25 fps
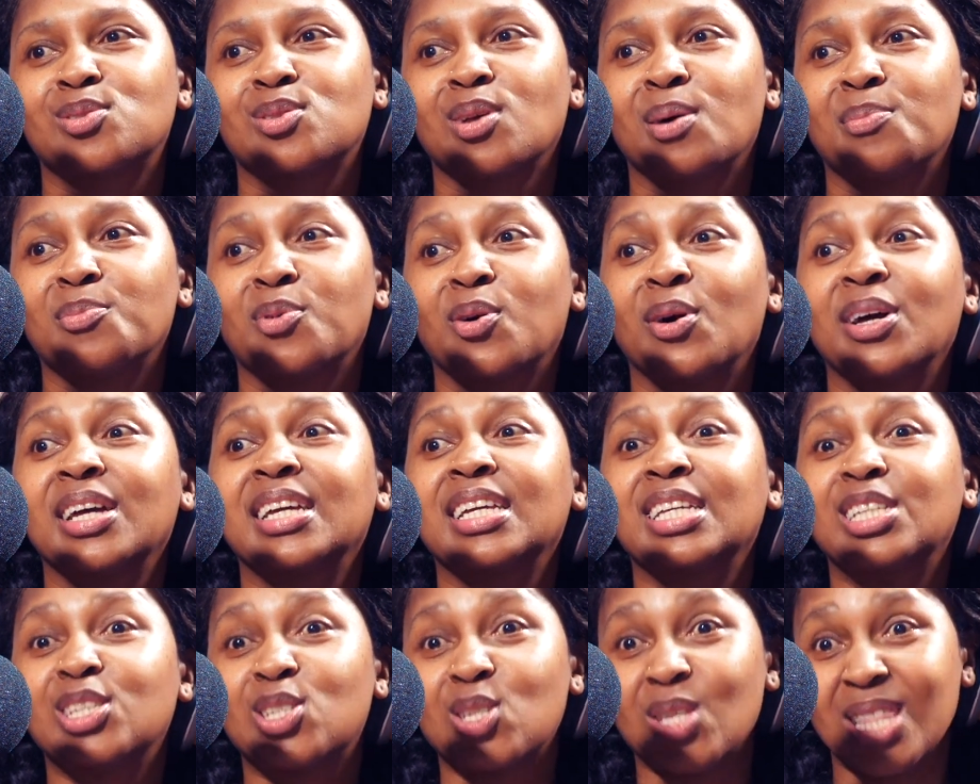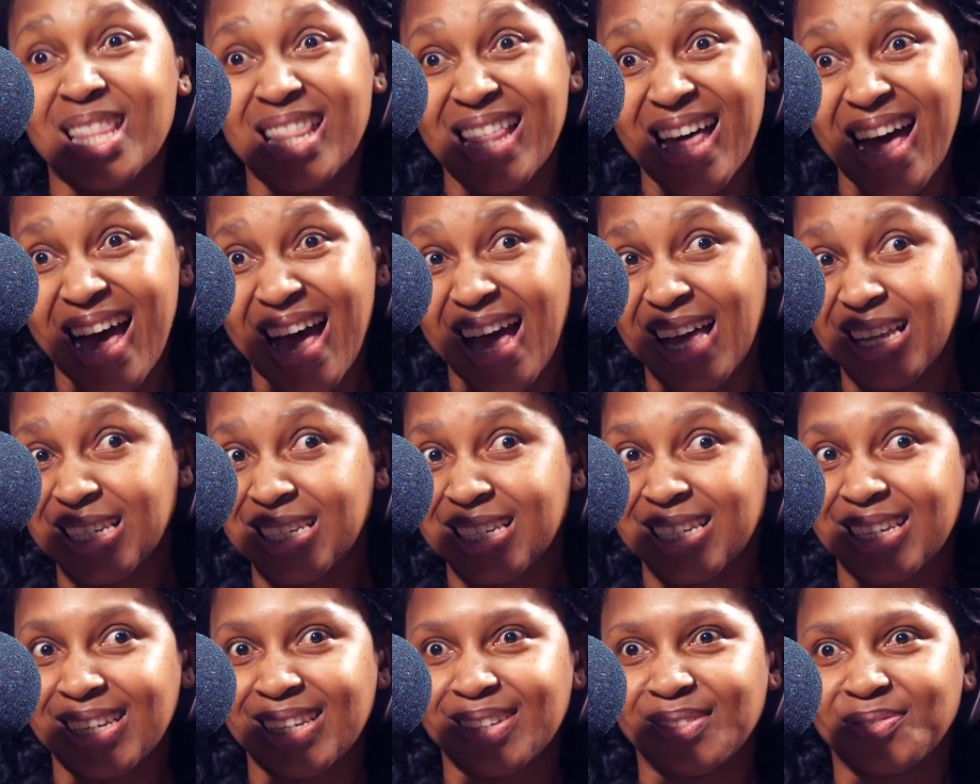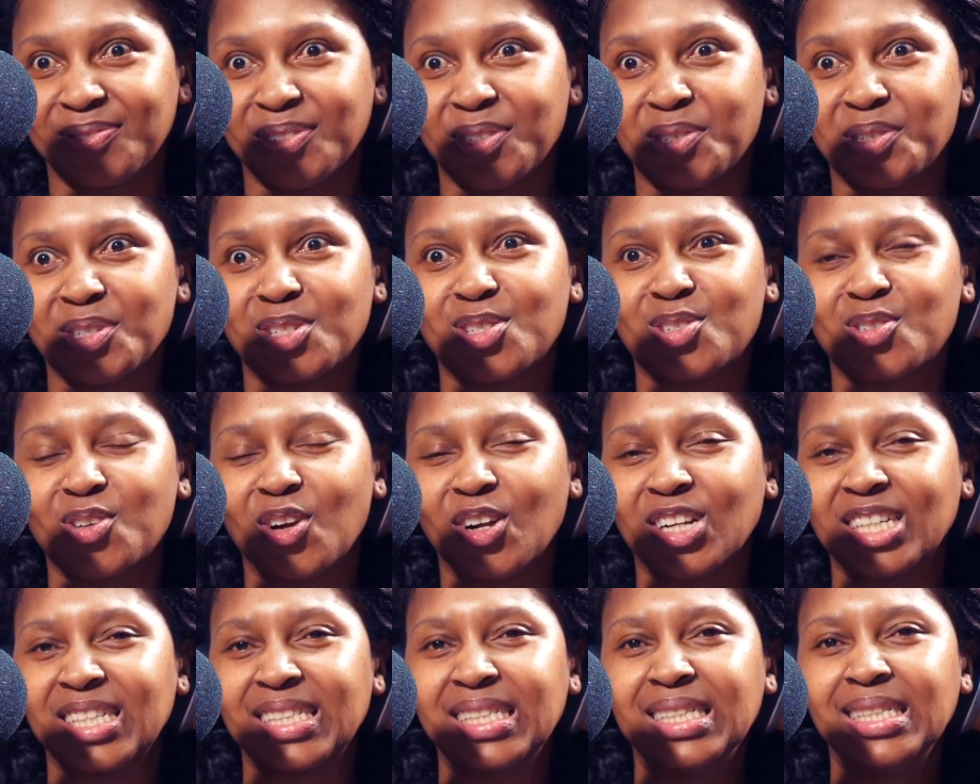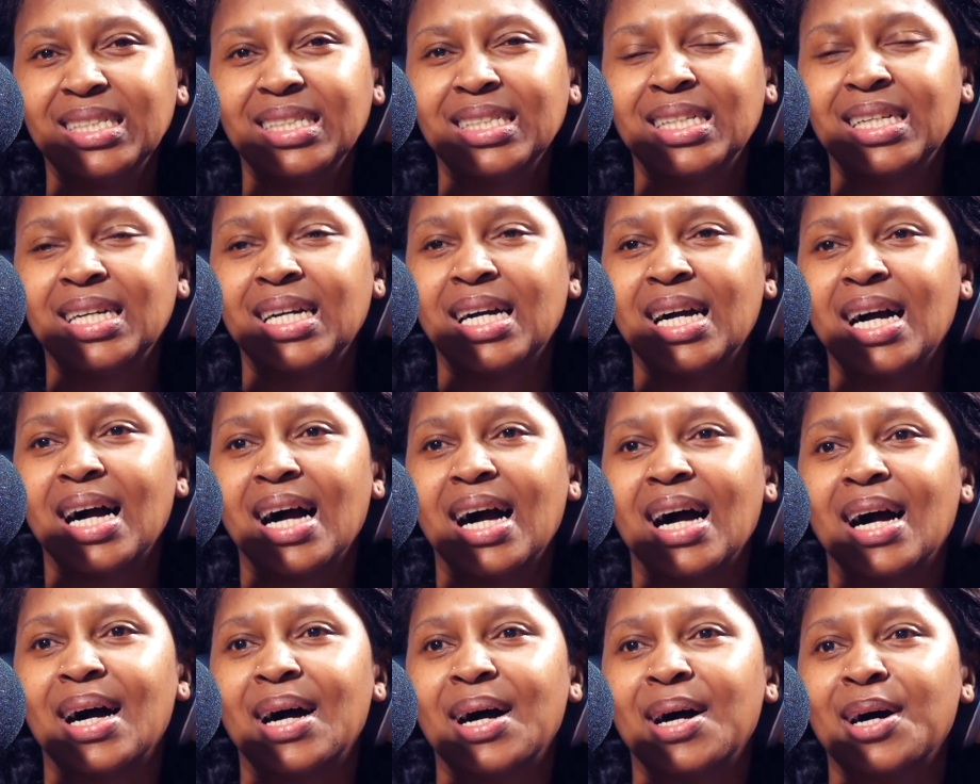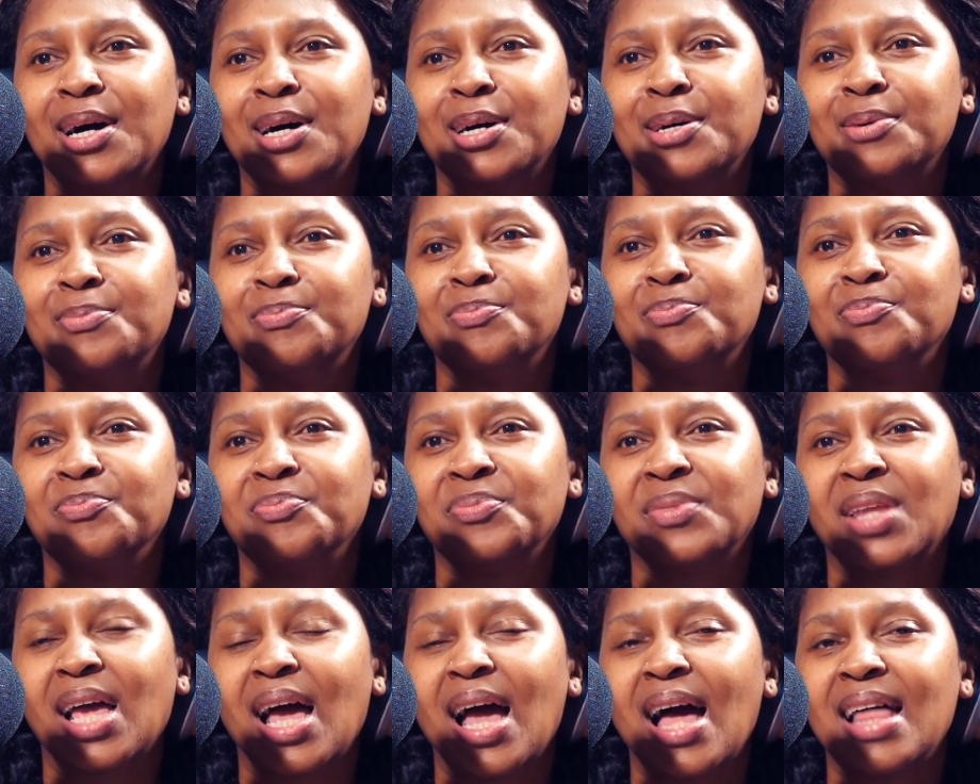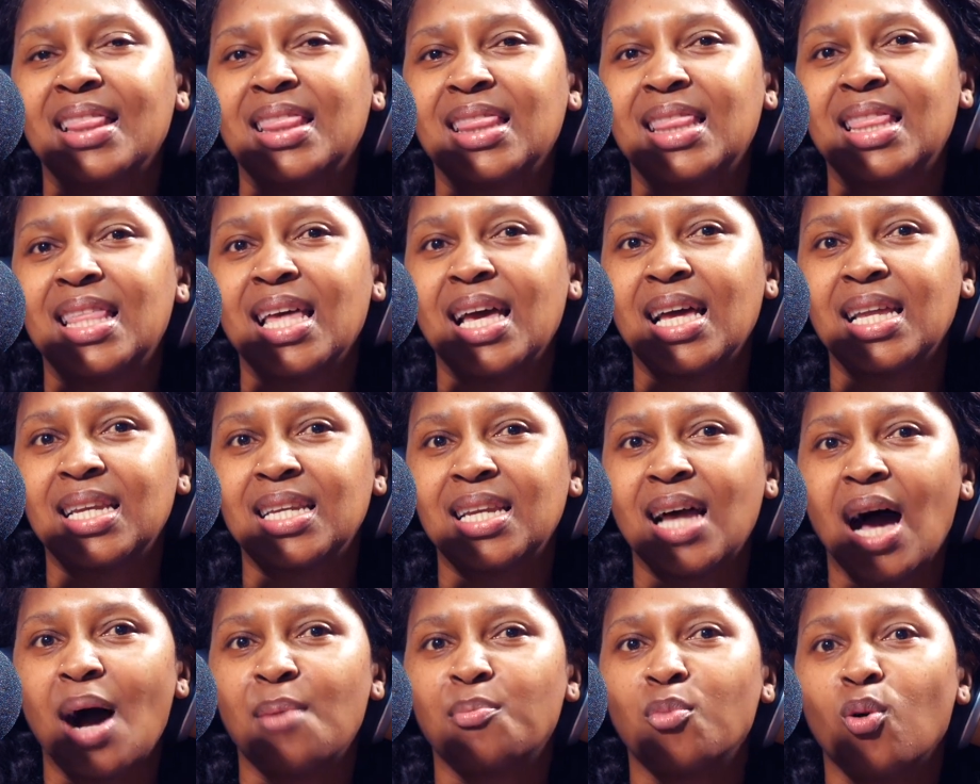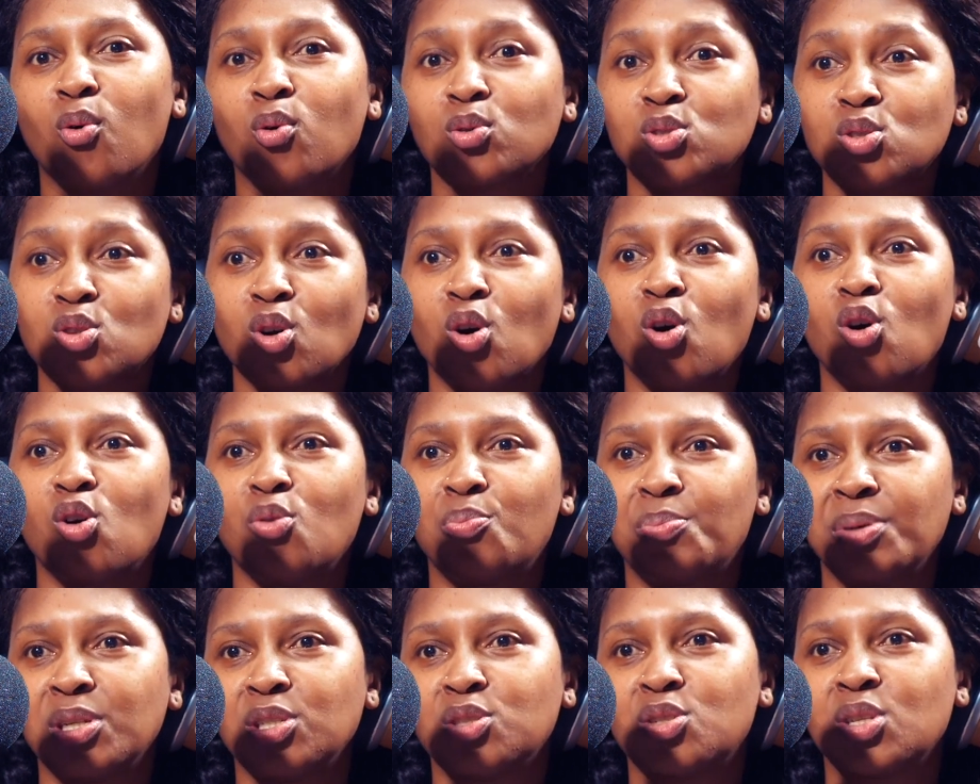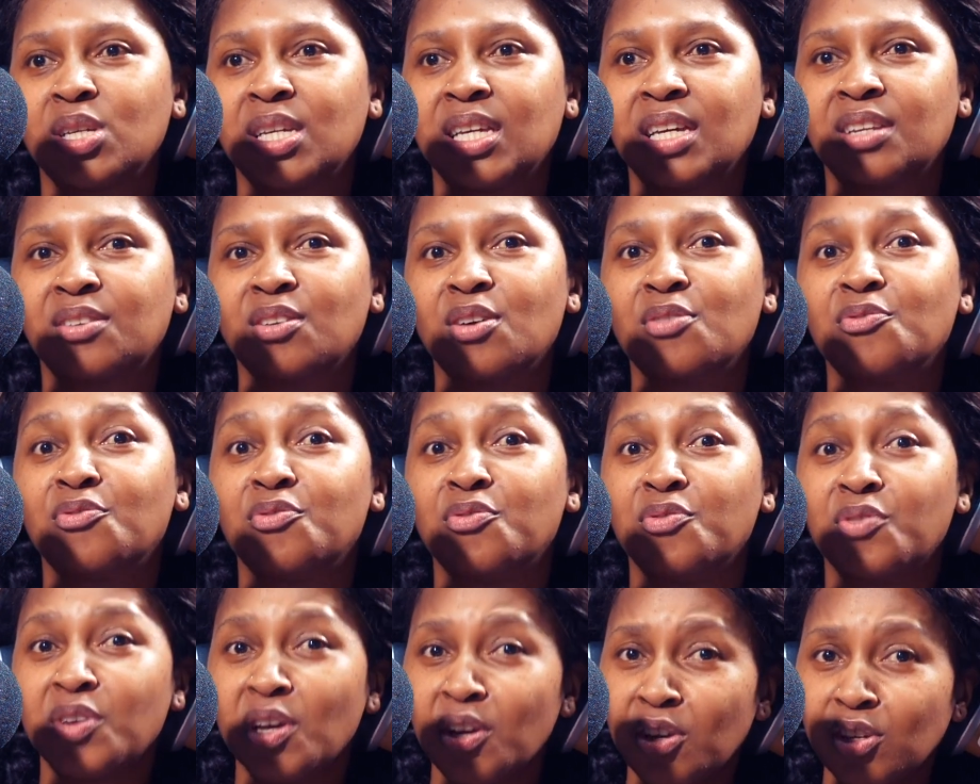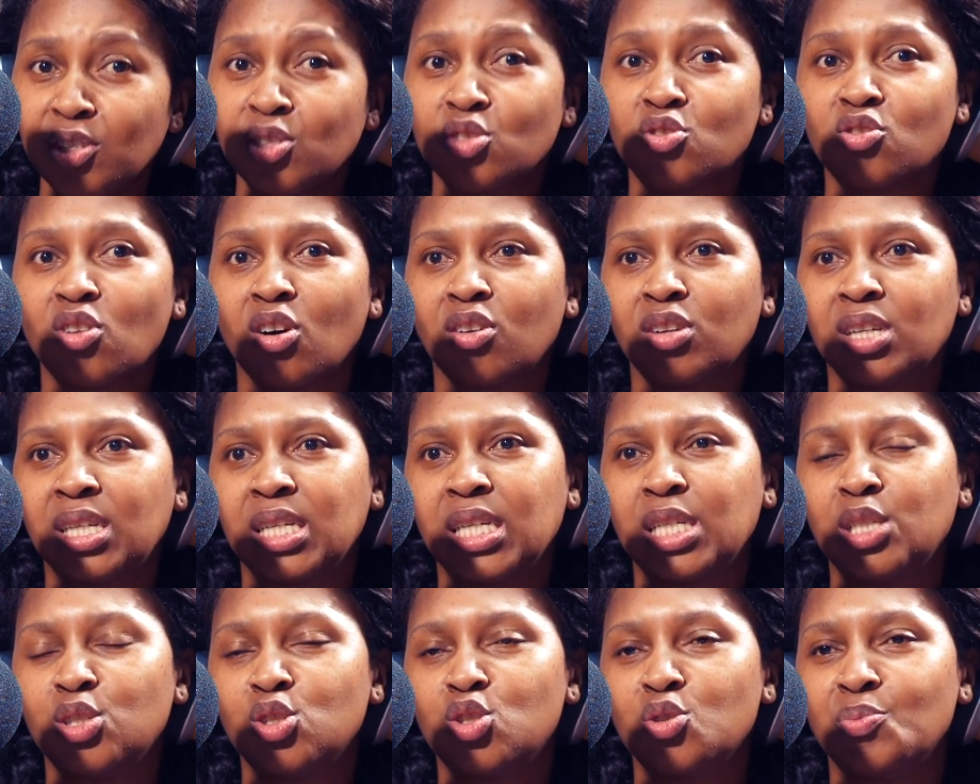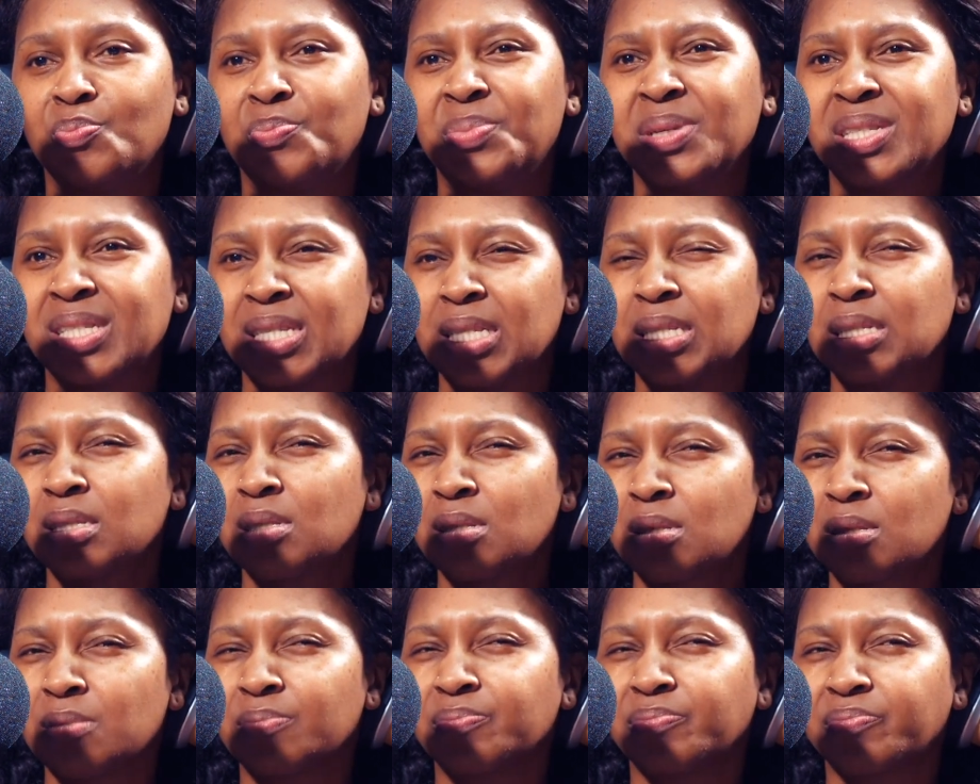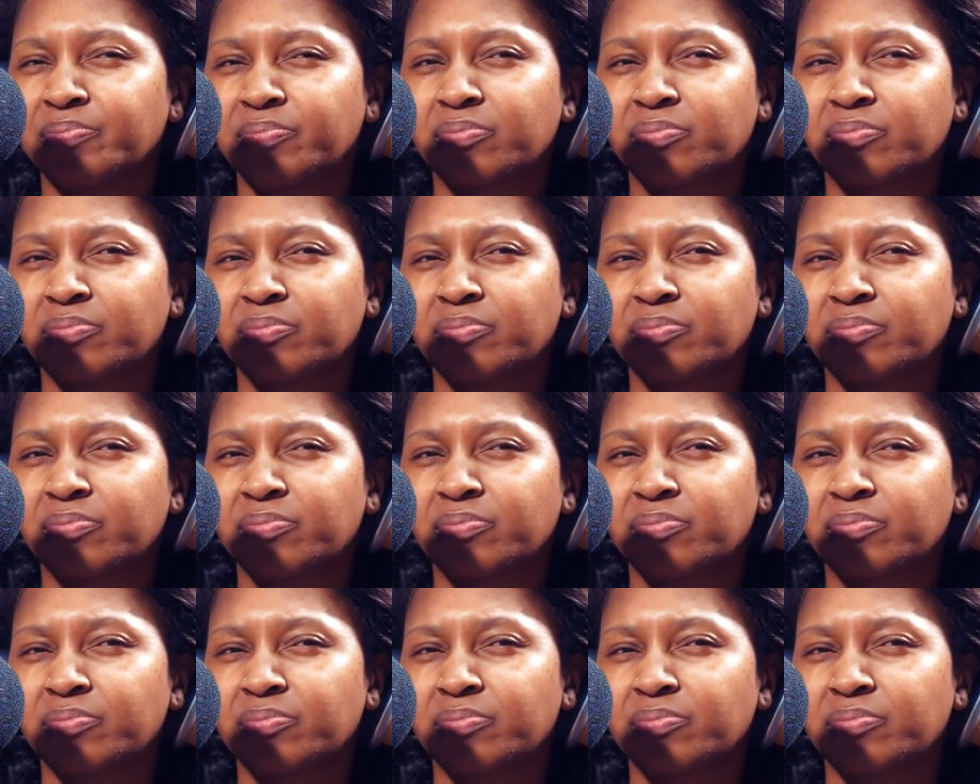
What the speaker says: So I'm going into that very strongly. And then I'm also hoping to get very strongly into business.